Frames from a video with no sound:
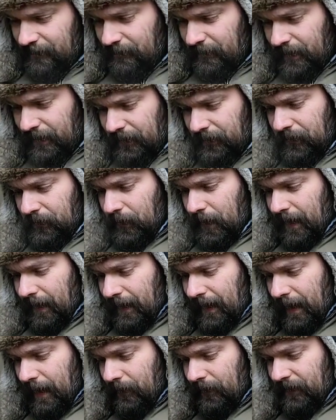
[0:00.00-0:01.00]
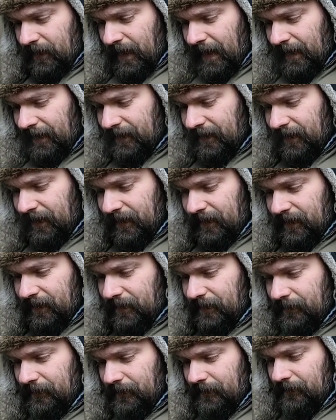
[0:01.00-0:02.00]
bills right now in Texas,
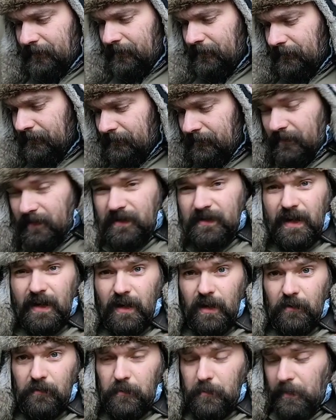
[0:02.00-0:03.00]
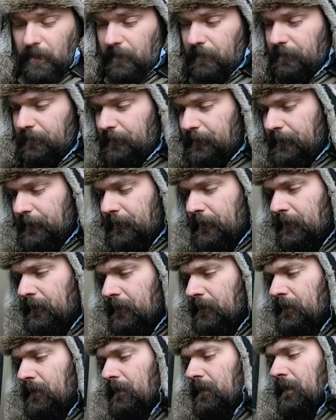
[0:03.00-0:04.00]
state government,
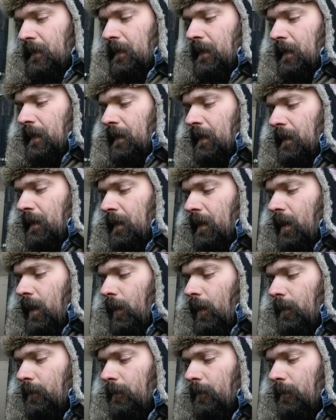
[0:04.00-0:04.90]
going